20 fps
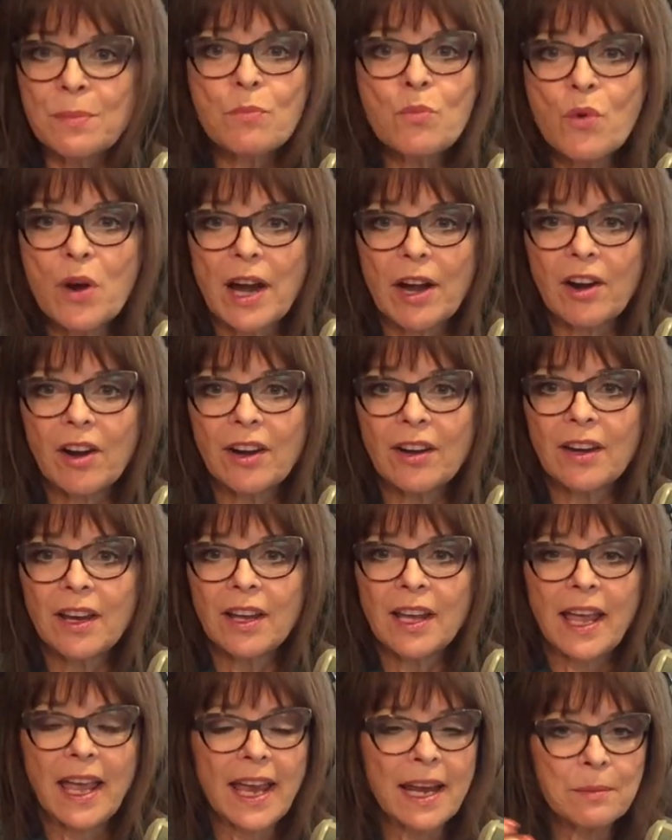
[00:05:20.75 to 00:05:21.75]
gym wear.
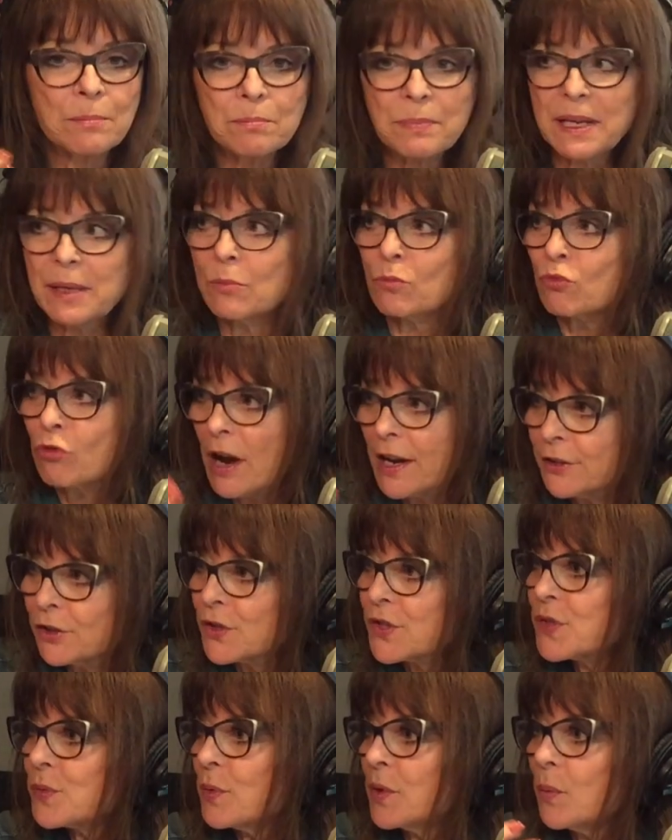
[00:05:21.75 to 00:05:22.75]
And peep
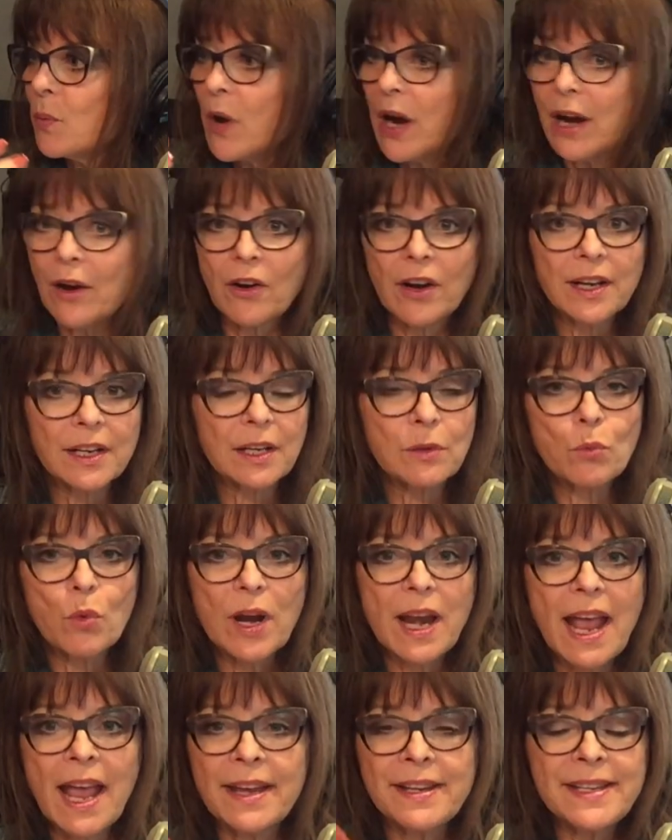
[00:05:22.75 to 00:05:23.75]
runners would wear it, and
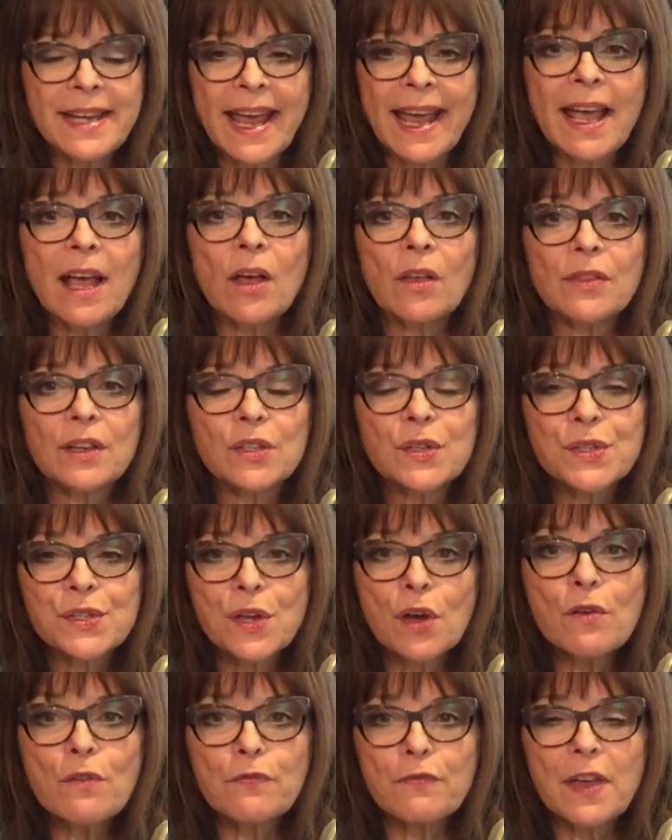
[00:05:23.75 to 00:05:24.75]
what? And now they're
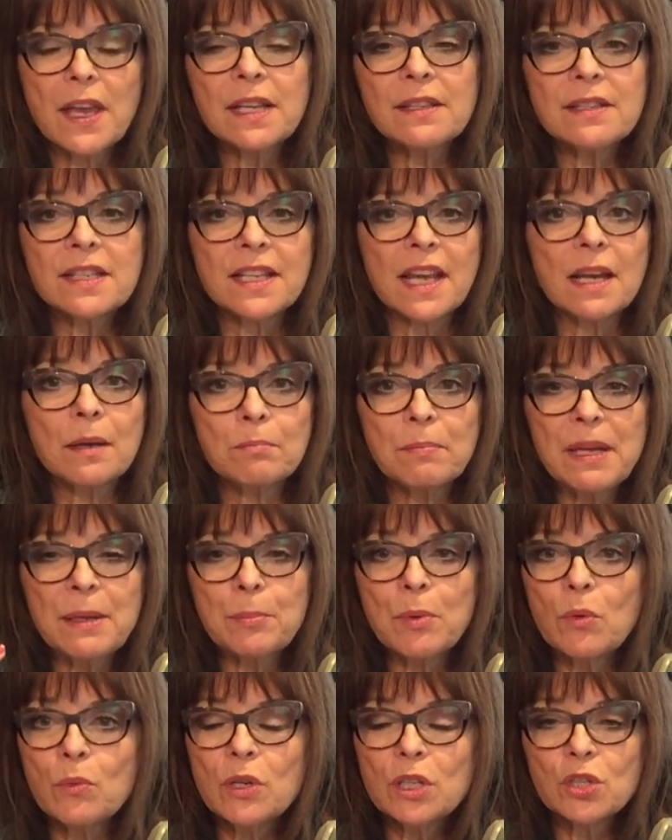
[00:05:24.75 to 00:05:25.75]
so fancy, and
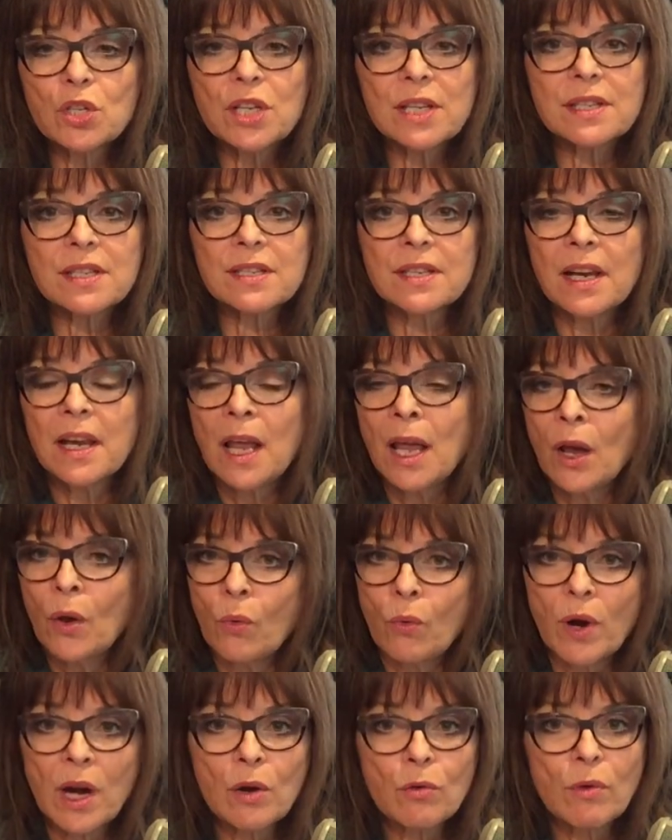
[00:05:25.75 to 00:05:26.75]
people will just
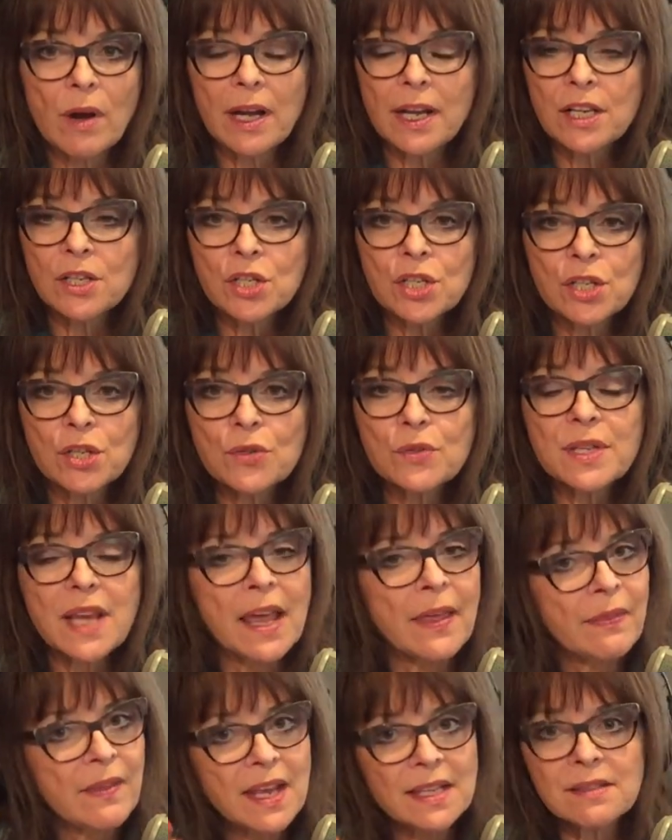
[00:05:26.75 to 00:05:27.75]
wear running shoes
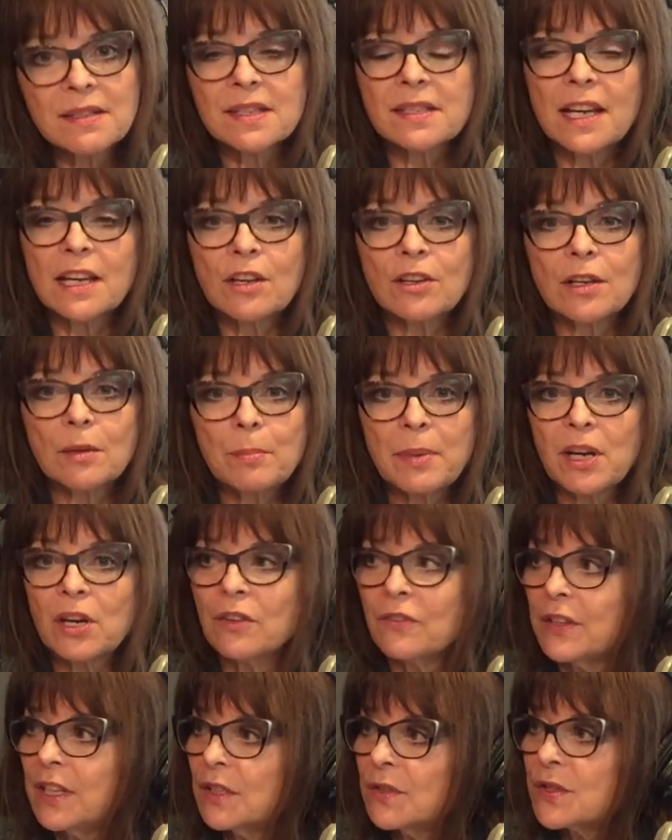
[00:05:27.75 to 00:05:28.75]
and then stick on a
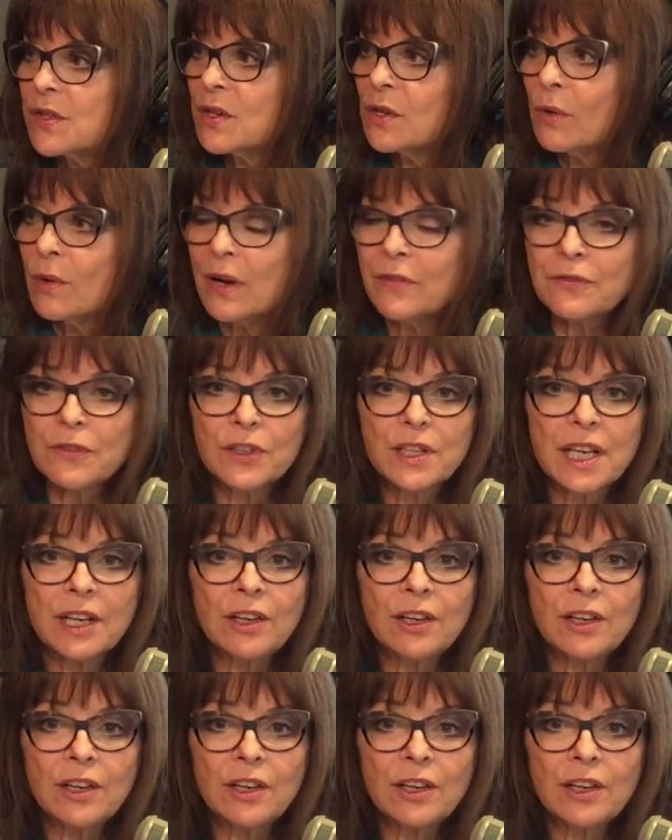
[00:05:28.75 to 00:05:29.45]
pair of heels and go out for